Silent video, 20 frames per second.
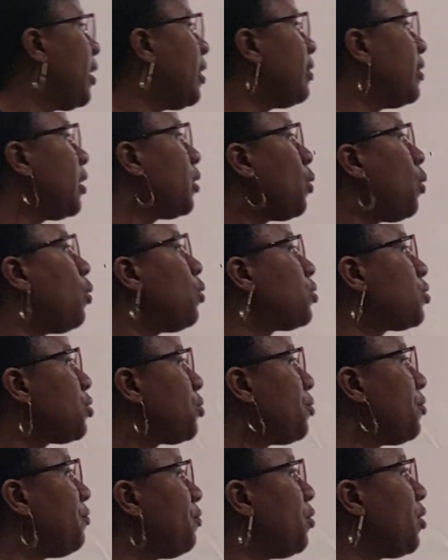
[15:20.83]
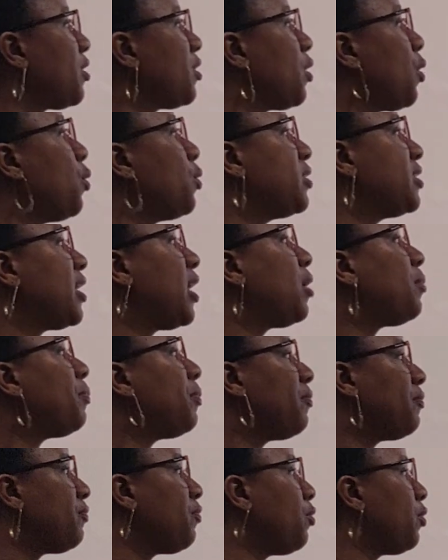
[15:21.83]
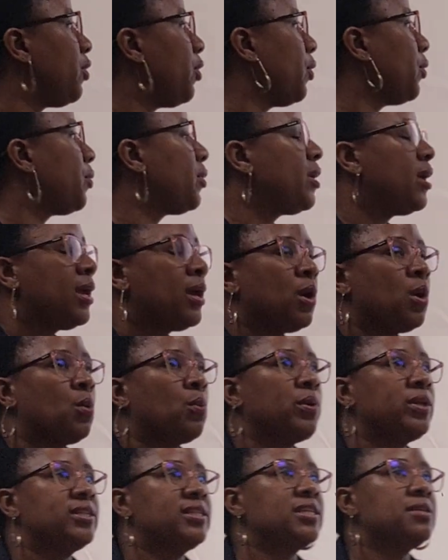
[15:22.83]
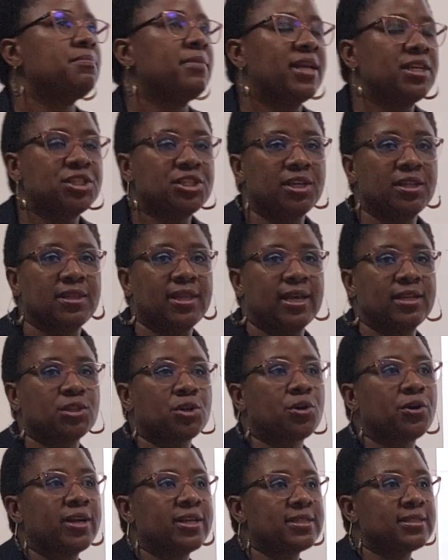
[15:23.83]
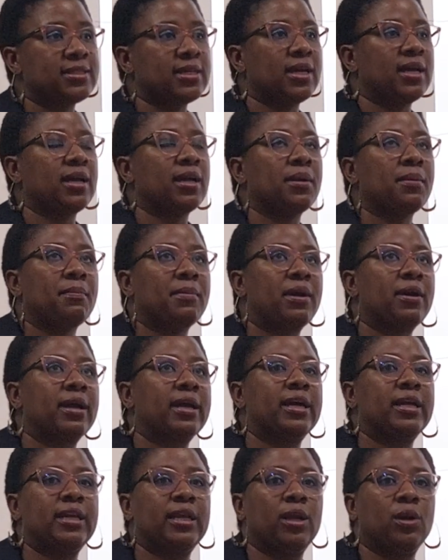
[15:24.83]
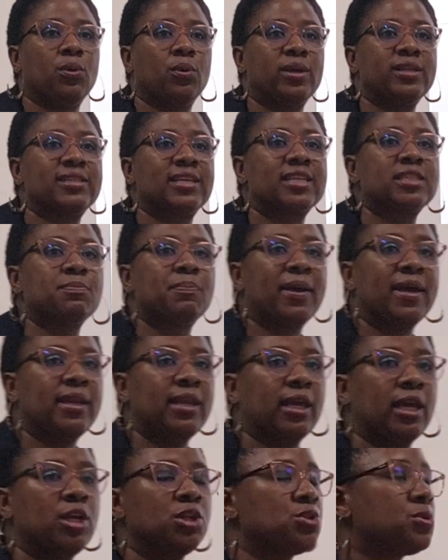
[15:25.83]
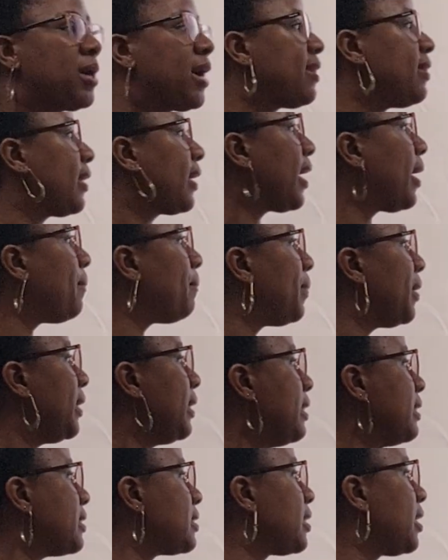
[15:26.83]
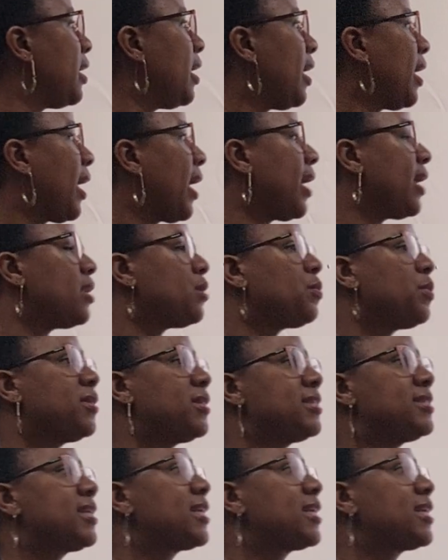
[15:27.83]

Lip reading: Then also reviewing the hotel portfolio, we did mention that Cresta Marakanelo is expanding into other companies, and with its